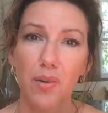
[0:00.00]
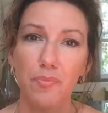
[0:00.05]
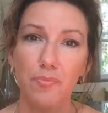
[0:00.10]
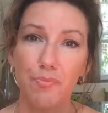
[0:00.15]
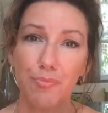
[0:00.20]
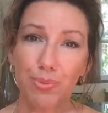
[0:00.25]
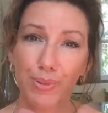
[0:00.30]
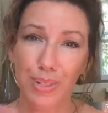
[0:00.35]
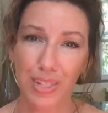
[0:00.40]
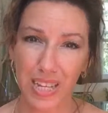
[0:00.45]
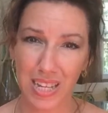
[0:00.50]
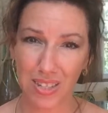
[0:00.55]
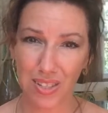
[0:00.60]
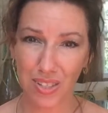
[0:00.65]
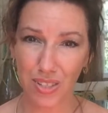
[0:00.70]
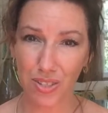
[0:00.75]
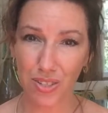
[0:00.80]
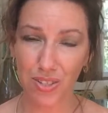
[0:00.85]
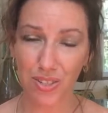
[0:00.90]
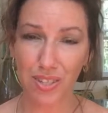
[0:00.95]

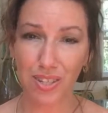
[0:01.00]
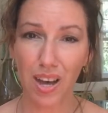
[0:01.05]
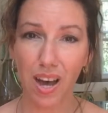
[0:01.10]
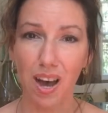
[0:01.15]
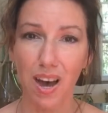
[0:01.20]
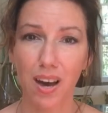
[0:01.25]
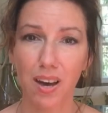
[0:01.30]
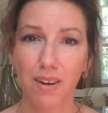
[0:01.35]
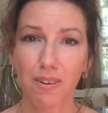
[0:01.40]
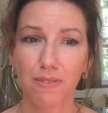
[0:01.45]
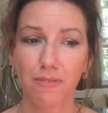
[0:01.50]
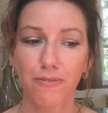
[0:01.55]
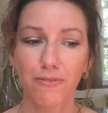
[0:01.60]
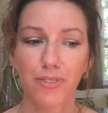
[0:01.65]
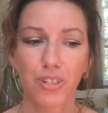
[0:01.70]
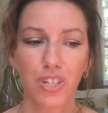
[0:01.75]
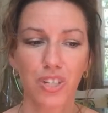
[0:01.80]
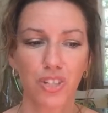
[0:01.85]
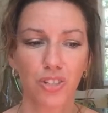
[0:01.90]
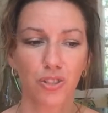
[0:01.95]
places of,
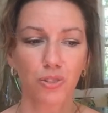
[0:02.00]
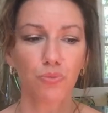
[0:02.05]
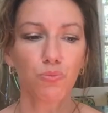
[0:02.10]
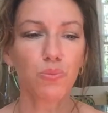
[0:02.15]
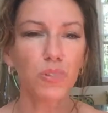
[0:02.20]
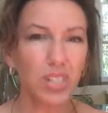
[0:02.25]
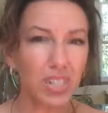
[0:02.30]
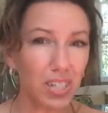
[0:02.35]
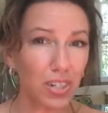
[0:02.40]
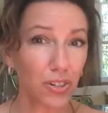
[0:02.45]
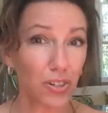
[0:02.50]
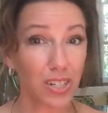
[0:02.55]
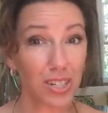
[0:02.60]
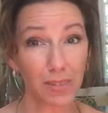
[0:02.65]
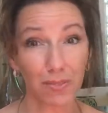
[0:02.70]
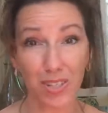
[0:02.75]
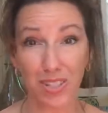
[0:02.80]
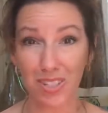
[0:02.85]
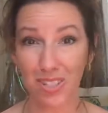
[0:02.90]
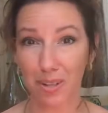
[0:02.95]
you really are
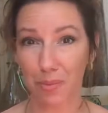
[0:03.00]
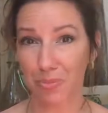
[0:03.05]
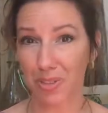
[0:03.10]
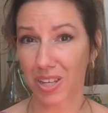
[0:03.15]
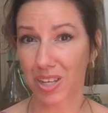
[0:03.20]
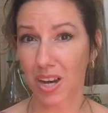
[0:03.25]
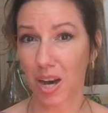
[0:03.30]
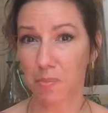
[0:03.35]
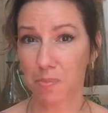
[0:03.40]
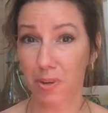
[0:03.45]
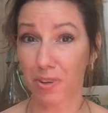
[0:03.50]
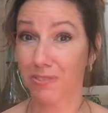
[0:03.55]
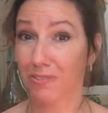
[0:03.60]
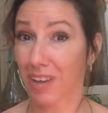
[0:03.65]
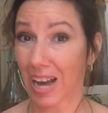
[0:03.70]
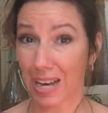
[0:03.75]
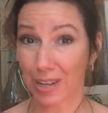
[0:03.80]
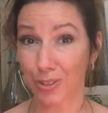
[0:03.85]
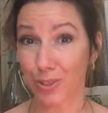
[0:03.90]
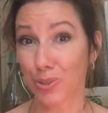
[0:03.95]
giving something up of
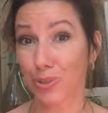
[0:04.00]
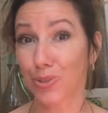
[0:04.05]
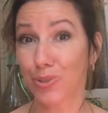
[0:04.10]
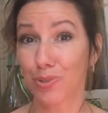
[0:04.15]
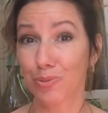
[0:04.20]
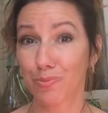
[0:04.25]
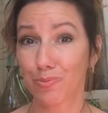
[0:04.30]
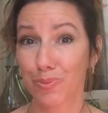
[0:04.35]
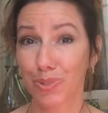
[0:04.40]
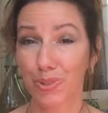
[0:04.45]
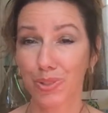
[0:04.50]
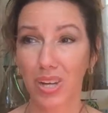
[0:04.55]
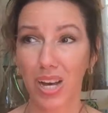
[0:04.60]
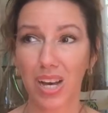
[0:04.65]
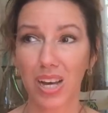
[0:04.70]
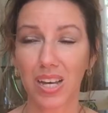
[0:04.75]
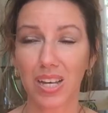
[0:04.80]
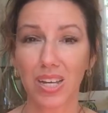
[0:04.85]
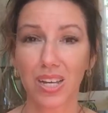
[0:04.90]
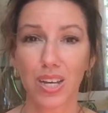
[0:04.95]
value,
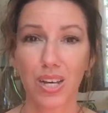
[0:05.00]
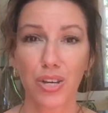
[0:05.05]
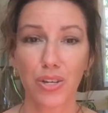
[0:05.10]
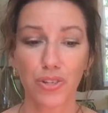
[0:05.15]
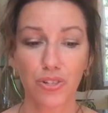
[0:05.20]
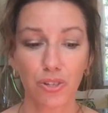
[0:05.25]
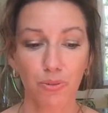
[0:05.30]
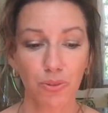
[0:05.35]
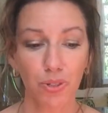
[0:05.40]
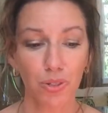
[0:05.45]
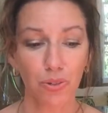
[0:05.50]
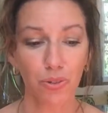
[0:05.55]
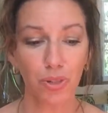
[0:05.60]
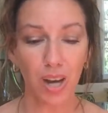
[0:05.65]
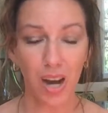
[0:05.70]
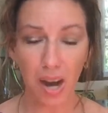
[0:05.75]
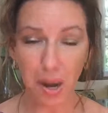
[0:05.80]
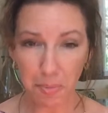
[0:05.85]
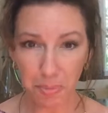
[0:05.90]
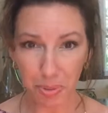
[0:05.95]
okay? So when you
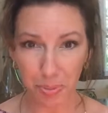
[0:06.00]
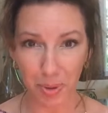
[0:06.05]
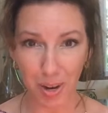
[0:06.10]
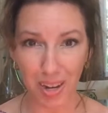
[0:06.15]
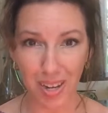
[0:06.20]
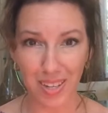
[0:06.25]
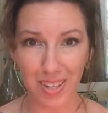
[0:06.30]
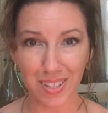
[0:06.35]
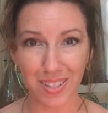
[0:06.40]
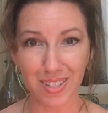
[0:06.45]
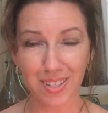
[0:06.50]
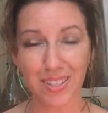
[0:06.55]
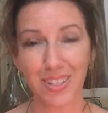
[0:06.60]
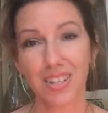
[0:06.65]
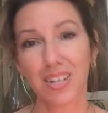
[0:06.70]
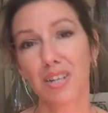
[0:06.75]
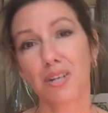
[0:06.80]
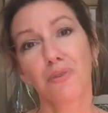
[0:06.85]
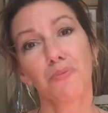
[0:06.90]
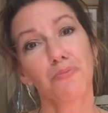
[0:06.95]
compromise,
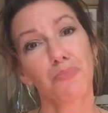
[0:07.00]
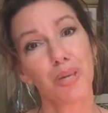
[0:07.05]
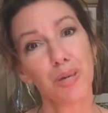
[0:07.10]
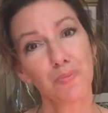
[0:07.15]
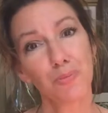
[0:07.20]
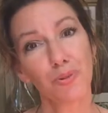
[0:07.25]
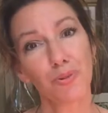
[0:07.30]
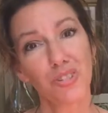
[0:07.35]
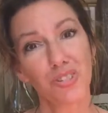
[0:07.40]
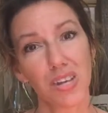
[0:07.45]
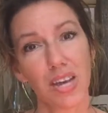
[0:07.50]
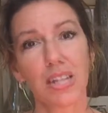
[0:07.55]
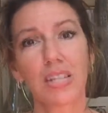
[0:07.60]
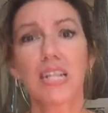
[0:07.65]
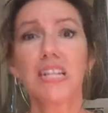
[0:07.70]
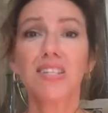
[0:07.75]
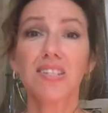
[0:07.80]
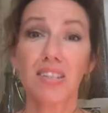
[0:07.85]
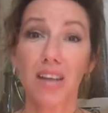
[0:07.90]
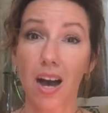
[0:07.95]
people say,
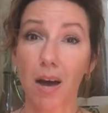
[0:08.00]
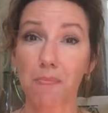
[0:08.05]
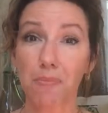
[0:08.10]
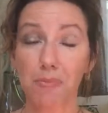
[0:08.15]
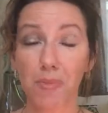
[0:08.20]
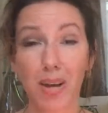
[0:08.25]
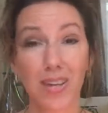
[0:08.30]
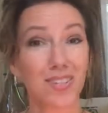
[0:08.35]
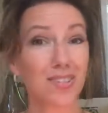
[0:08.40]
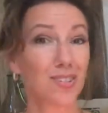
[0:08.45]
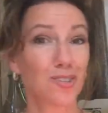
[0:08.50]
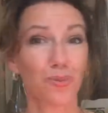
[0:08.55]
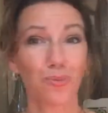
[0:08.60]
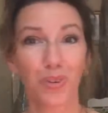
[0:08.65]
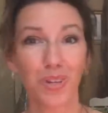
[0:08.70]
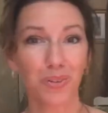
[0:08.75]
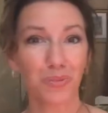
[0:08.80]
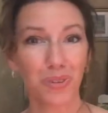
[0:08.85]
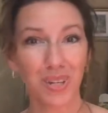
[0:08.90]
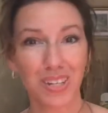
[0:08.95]
let's compromise, it's a
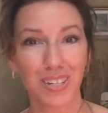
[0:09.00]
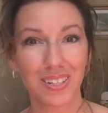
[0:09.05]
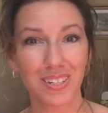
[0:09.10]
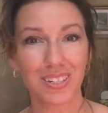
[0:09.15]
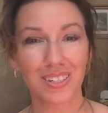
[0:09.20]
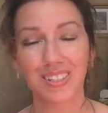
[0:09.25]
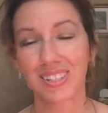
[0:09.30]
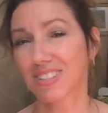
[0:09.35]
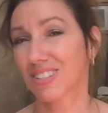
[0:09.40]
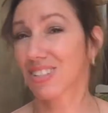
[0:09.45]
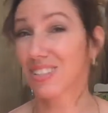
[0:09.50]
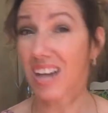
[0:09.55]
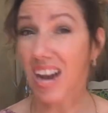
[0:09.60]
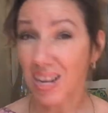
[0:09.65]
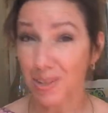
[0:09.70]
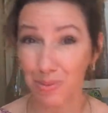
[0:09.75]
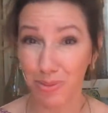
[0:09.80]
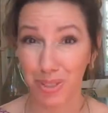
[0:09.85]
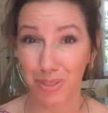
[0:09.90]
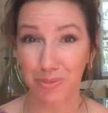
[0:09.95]
win-win. It's not
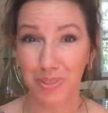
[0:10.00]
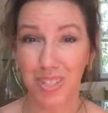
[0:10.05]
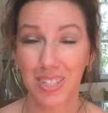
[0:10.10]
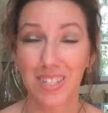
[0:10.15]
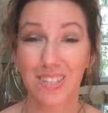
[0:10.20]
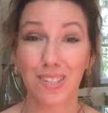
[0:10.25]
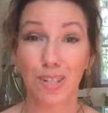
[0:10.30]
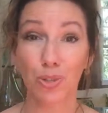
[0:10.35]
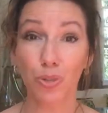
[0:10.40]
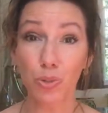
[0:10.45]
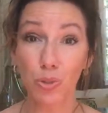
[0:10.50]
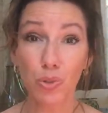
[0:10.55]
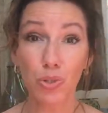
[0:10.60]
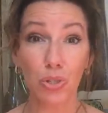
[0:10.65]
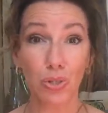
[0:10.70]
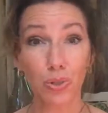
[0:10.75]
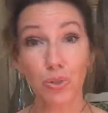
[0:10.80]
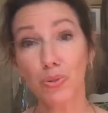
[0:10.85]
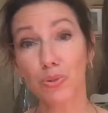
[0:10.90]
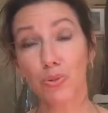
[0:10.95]
a win-win, it's a
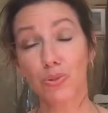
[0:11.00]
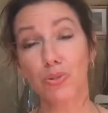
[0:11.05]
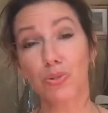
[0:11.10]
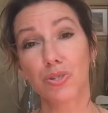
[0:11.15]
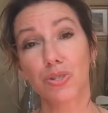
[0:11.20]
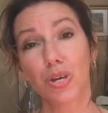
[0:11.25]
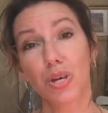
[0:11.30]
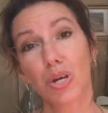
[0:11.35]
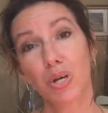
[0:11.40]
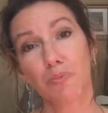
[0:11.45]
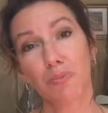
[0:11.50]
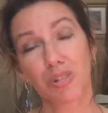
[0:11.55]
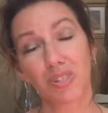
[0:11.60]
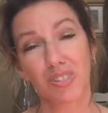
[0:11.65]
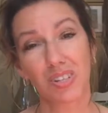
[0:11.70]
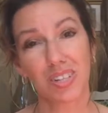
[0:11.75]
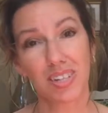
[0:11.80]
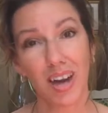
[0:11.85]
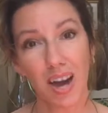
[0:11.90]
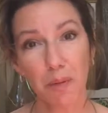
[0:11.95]
lose-lose. Because a
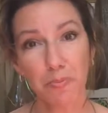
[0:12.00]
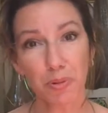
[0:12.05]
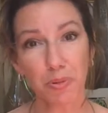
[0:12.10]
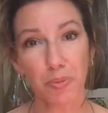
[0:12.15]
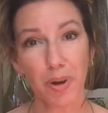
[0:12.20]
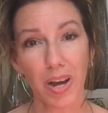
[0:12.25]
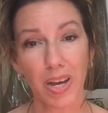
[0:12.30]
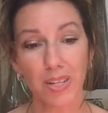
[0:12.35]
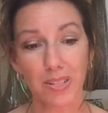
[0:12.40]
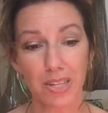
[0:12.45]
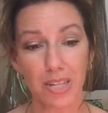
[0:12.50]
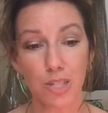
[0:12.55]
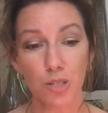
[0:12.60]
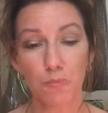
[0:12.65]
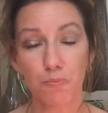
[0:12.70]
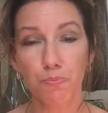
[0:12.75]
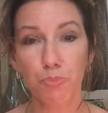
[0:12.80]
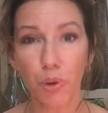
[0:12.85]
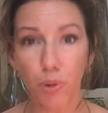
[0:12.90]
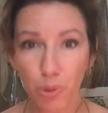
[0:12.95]
compromise is
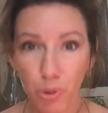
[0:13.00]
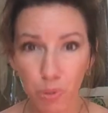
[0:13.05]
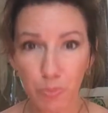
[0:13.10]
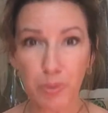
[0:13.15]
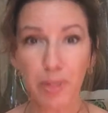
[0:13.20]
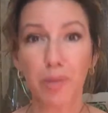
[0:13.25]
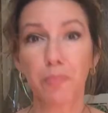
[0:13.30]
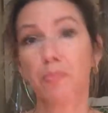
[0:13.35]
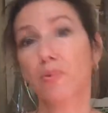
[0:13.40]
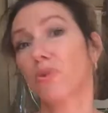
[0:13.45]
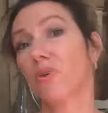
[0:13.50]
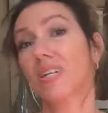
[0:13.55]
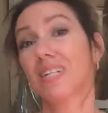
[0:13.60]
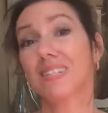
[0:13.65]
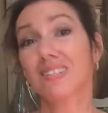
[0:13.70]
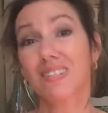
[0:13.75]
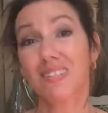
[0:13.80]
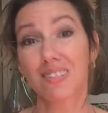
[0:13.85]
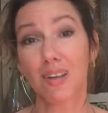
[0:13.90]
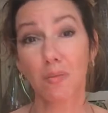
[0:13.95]
both people in
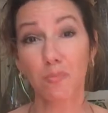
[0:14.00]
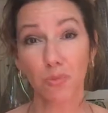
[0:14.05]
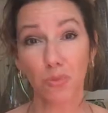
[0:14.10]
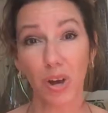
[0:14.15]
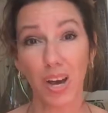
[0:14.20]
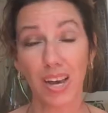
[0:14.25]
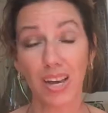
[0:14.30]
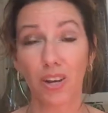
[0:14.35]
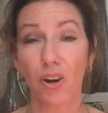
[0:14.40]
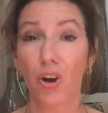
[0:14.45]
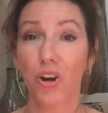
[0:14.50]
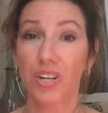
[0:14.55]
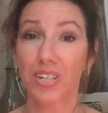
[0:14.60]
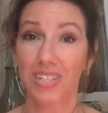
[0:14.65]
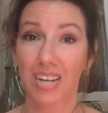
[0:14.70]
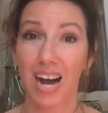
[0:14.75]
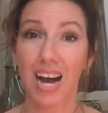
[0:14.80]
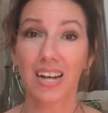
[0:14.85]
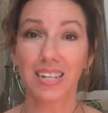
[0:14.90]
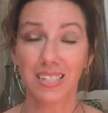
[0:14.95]
some way are
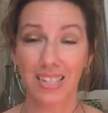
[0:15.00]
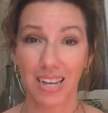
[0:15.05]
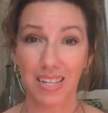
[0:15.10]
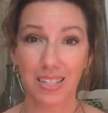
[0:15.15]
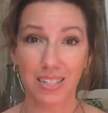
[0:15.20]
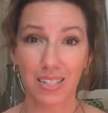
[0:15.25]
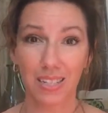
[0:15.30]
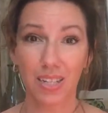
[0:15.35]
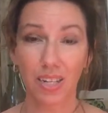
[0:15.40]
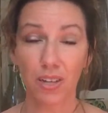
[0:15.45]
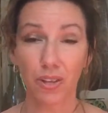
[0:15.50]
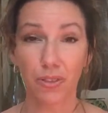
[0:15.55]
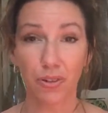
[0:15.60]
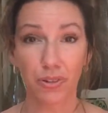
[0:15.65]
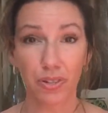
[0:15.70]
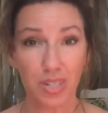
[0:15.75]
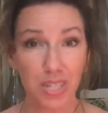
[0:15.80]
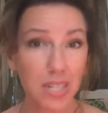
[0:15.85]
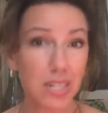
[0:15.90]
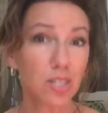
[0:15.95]
not getting their
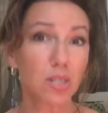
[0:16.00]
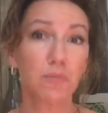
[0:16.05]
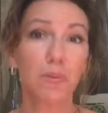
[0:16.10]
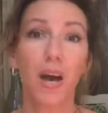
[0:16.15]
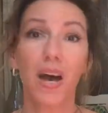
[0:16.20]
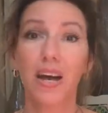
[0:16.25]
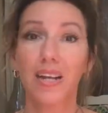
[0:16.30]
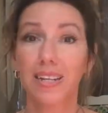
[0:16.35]
needs met,